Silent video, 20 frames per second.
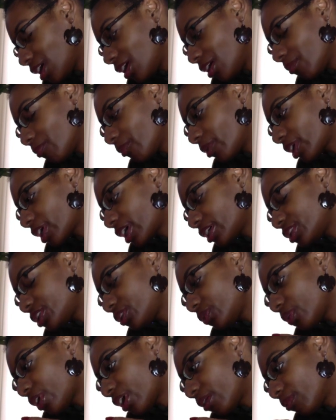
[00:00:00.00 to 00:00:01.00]
because
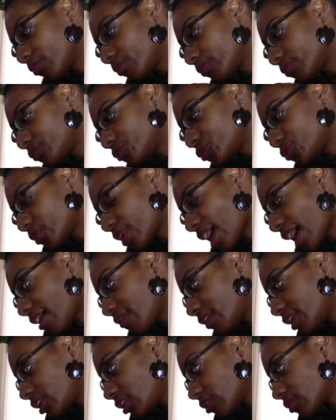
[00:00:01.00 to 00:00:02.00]
you are
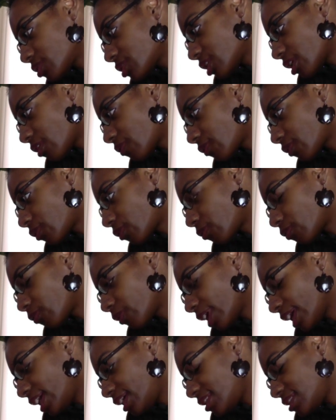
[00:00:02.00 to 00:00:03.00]
driving yourself
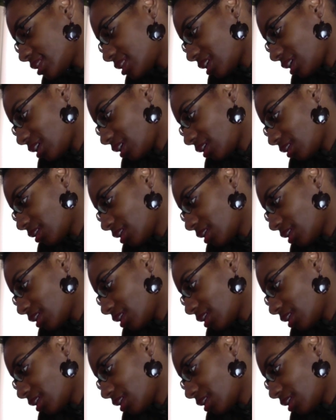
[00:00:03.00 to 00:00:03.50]
crazy